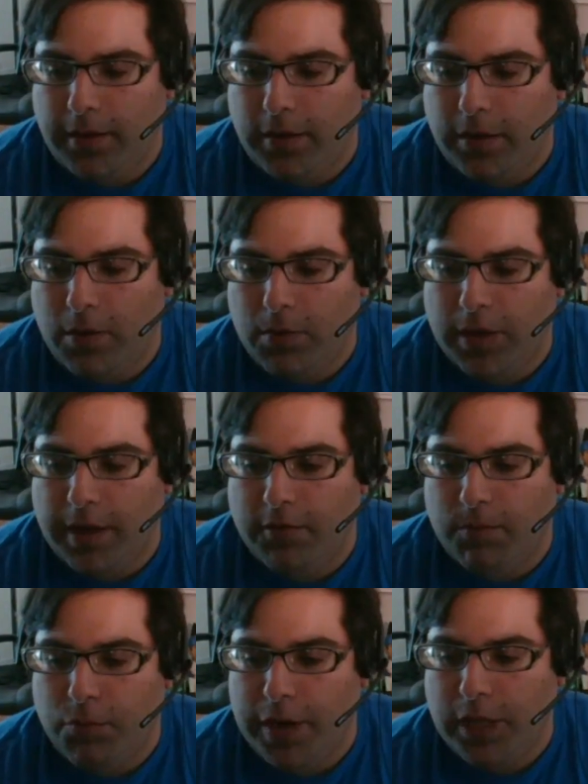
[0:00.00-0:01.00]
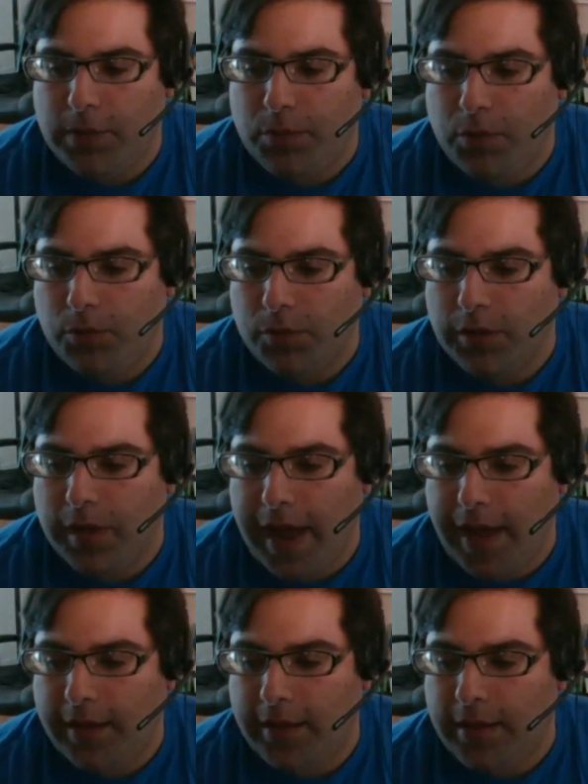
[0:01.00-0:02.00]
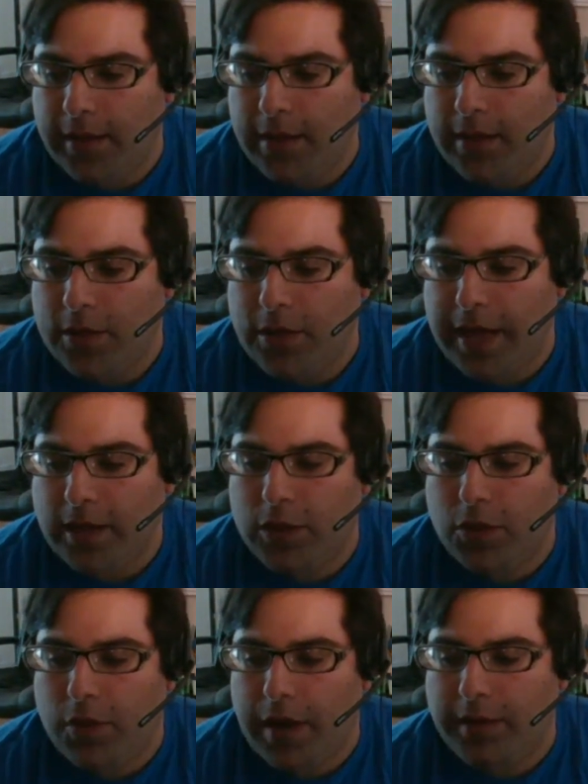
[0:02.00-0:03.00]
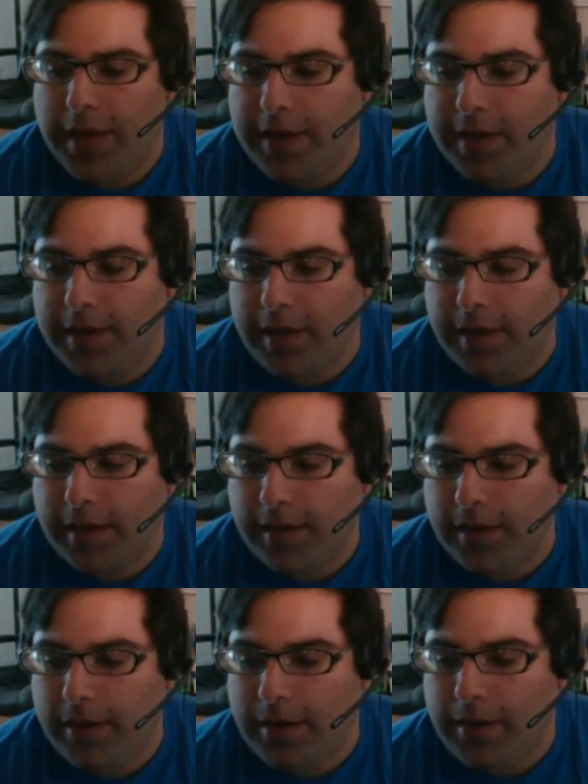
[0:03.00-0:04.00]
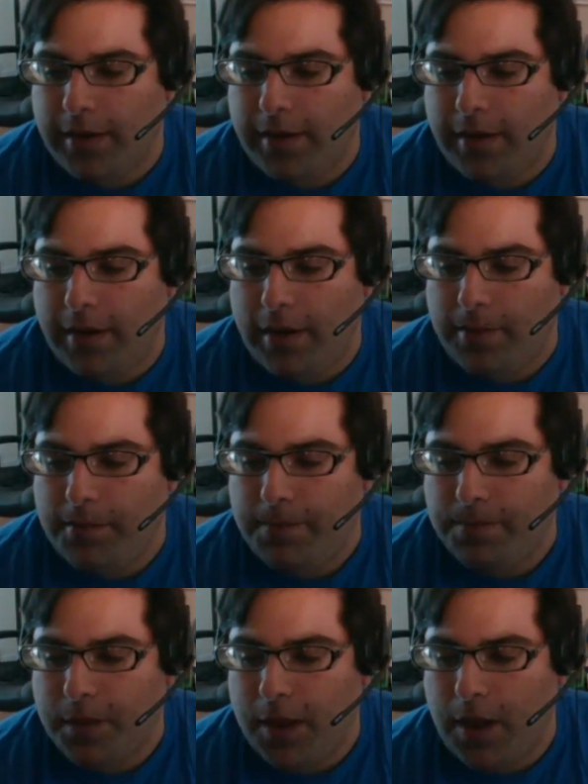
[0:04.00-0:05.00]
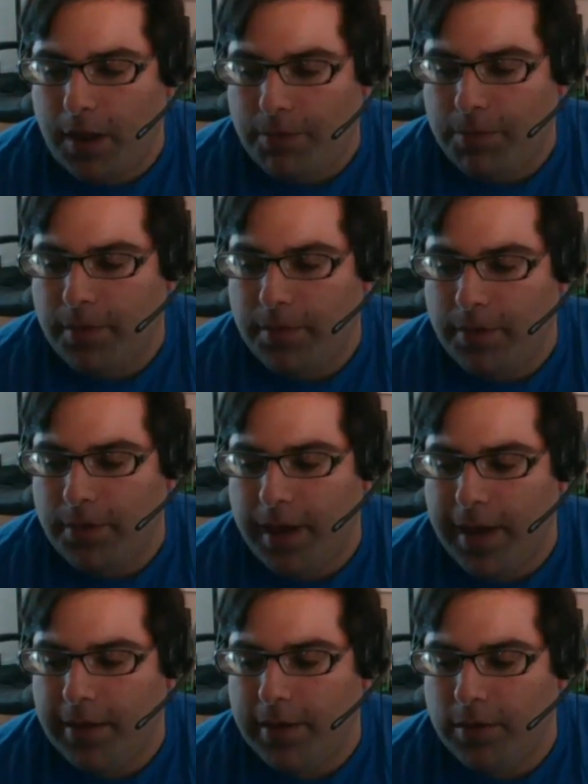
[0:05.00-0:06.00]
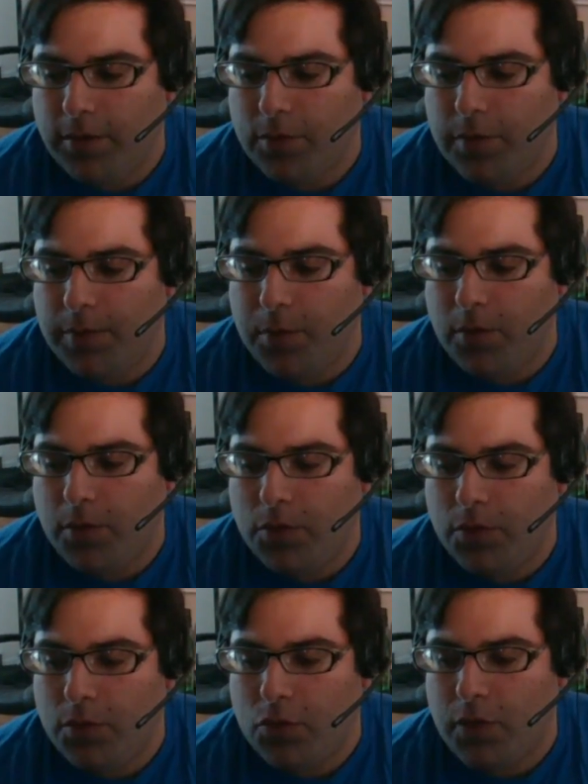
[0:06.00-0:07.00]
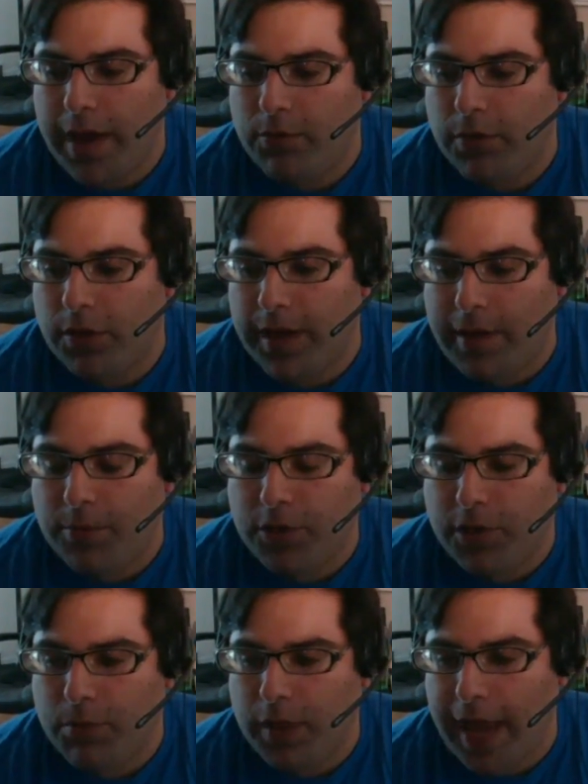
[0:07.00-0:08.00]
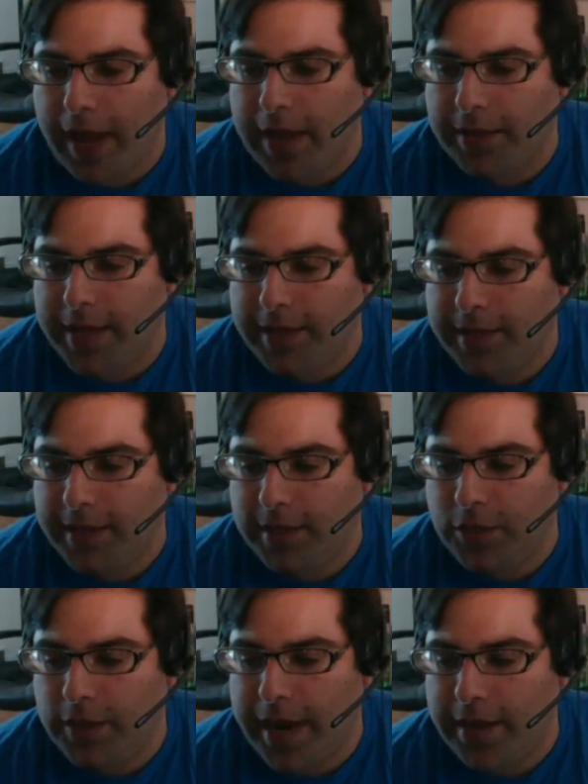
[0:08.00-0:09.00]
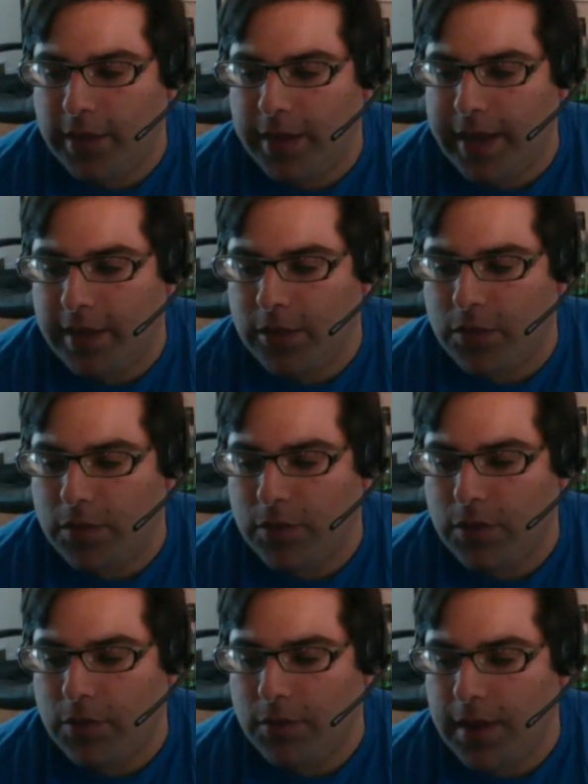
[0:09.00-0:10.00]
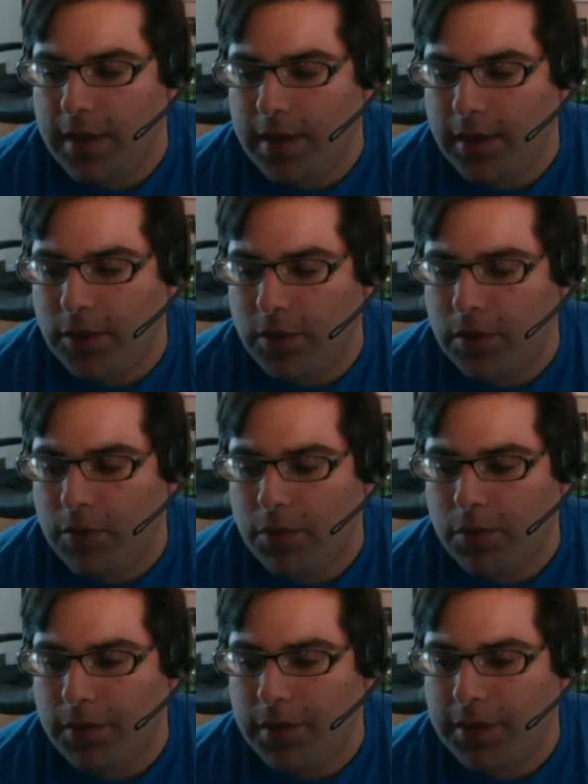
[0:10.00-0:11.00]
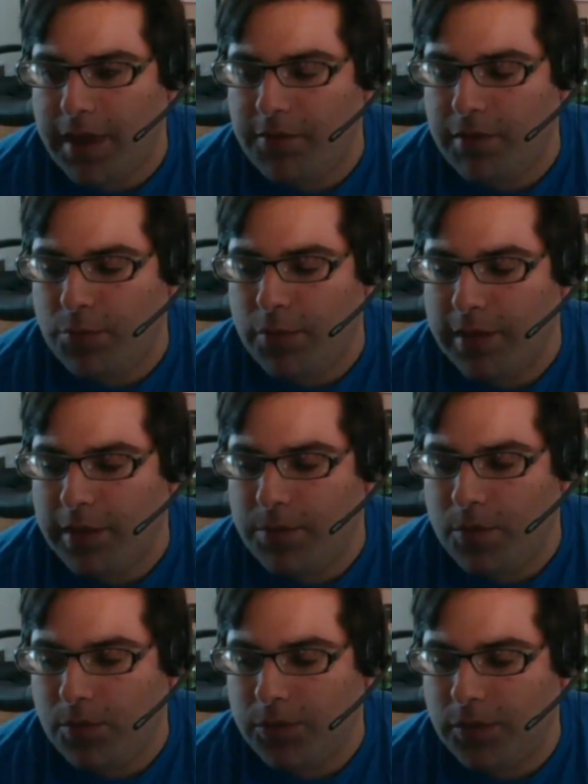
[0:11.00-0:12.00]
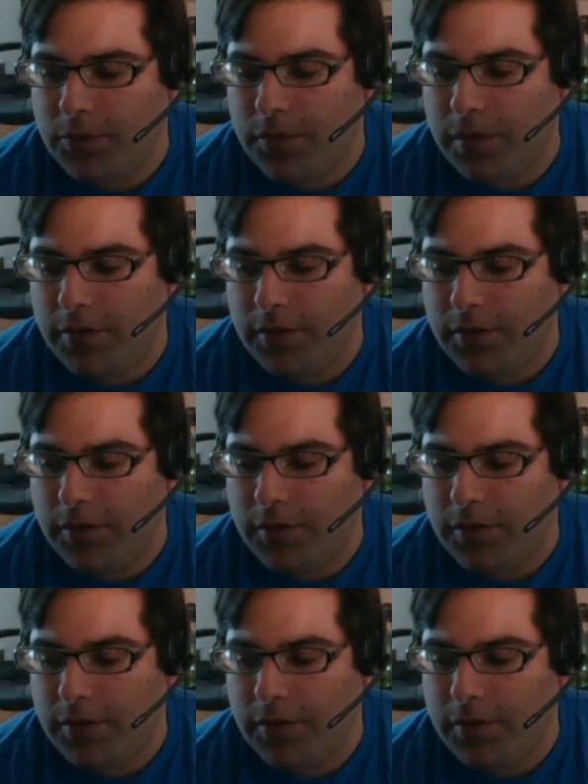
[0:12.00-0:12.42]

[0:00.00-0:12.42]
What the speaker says: you know, set of principles that sets your identity up. Okay, there's people who try to establish a black identity in the United States. So there were the 7 principles of